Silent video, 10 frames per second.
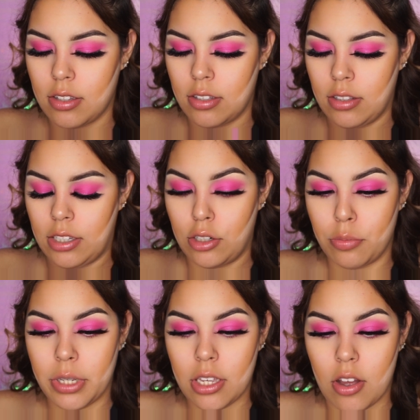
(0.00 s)
a little
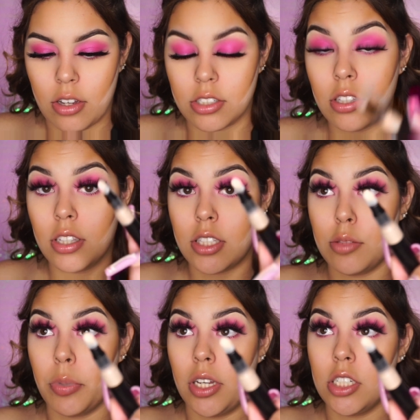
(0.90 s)
bit onto the
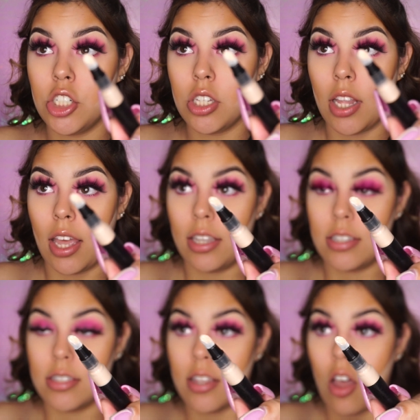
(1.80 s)
sponge that
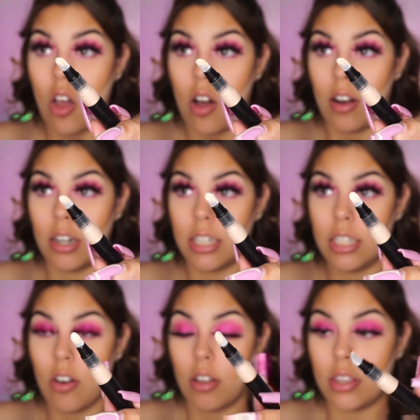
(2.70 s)
is
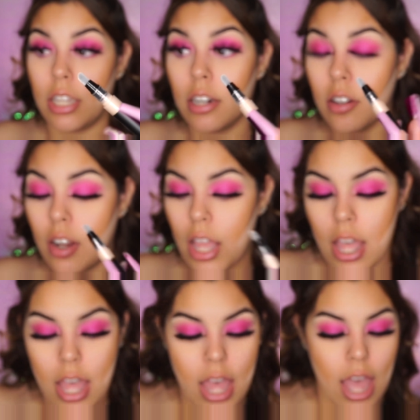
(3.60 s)
already on there
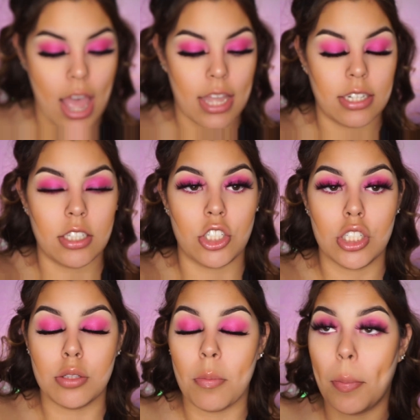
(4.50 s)
and
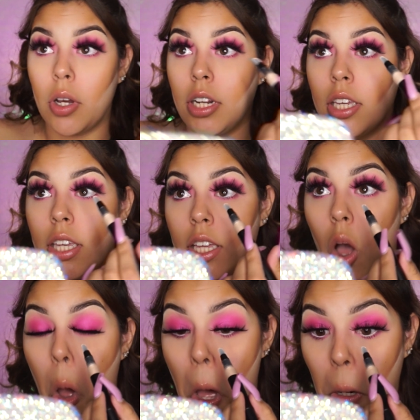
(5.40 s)
just putting it
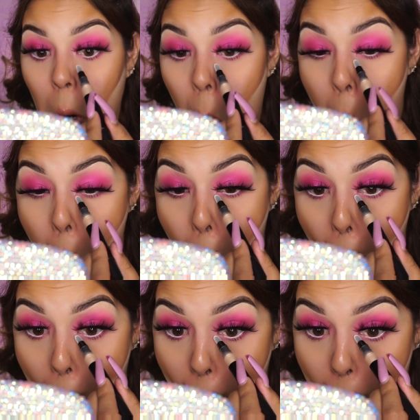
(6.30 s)
on
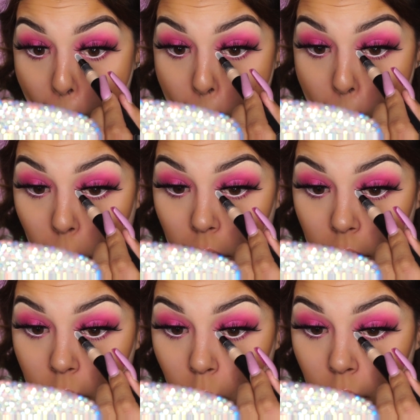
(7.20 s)

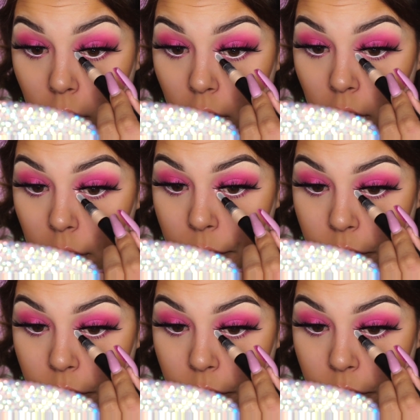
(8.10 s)
the corner.